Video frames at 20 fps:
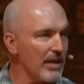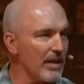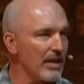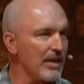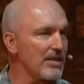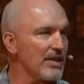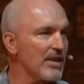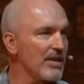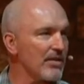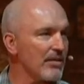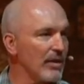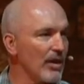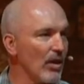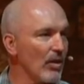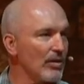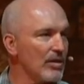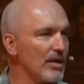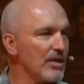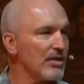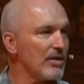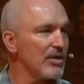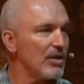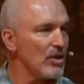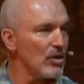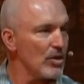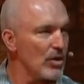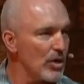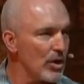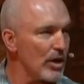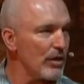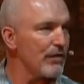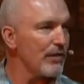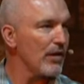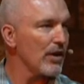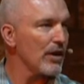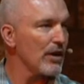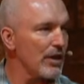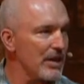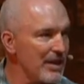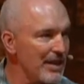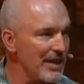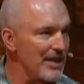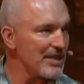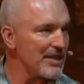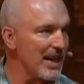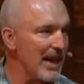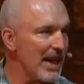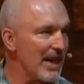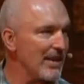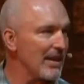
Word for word: It's just, you know, just do good for goodness sake.